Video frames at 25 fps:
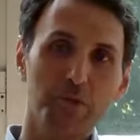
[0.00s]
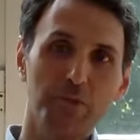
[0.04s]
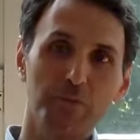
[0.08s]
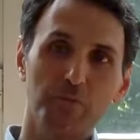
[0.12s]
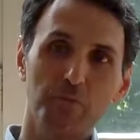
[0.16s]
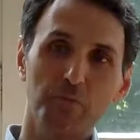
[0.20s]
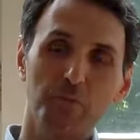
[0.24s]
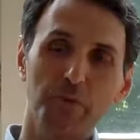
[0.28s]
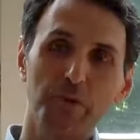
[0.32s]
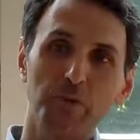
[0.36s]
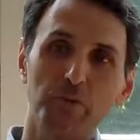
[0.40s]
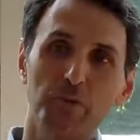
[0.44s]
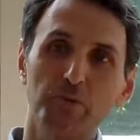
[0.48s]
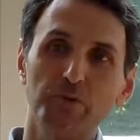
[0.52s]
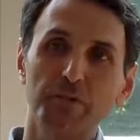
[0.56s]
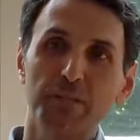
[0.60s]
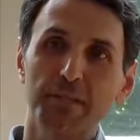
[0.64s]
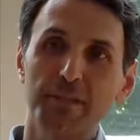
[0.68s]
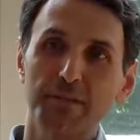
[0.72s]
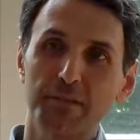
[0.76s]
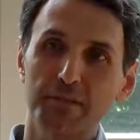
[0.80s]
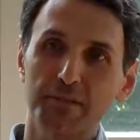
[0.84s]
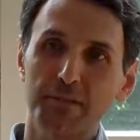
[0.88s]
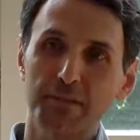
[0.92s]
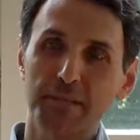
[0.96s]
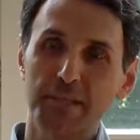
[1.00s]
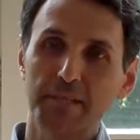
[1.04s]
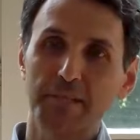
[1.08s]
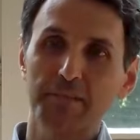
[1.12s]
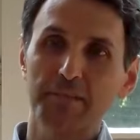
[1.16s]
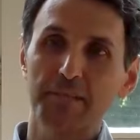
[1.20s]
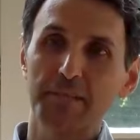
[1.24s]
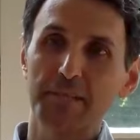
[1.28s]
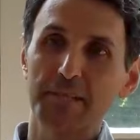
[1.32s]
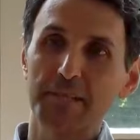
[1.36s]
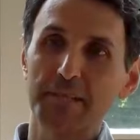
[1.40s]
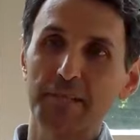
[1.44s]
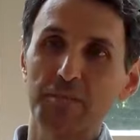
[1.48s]
we don't
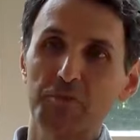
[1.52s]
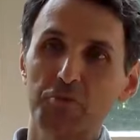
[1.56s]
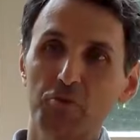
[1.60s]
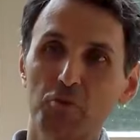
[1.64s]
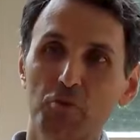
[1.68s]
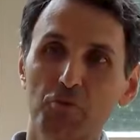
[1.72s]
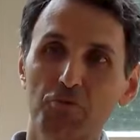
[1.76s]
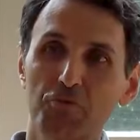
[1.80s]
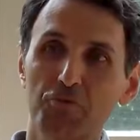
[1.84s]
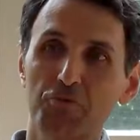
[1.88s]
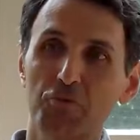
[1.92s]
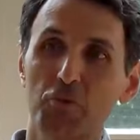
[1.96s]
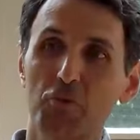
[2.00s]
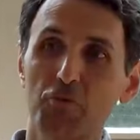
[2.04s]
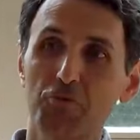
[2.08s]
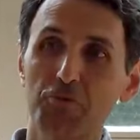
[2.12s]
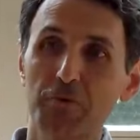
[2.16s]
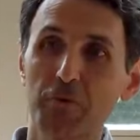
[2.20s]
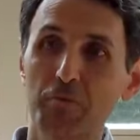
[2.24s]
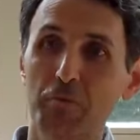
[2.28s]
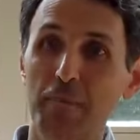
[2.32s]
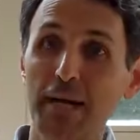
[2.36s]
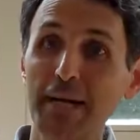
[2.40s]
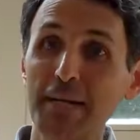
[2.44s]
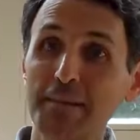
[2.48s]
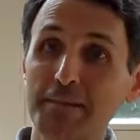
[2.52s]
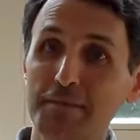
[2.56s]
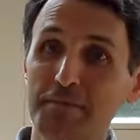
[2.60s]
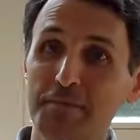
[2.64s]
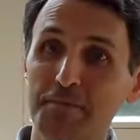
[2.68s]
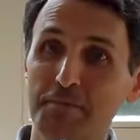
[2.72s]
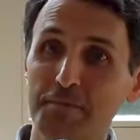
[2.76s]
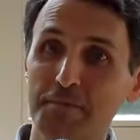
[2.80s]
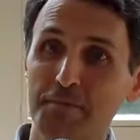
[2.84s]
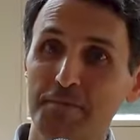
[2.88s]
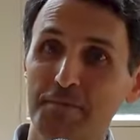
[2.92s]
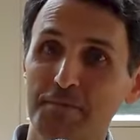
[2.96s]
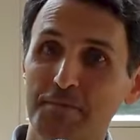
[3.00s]
understand the nature of, of the mind.